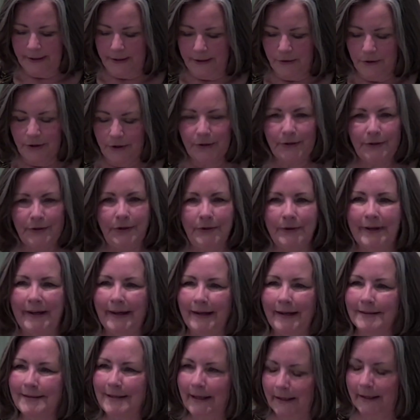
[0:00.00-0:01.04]
you're hurt and you
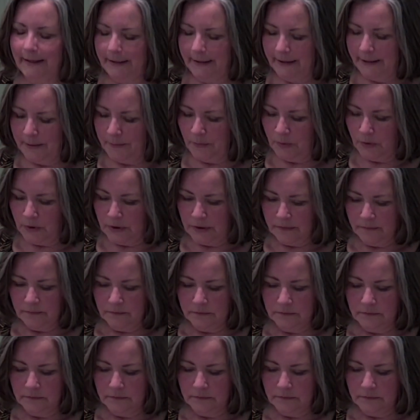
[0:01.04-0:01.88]
can't take it anymore,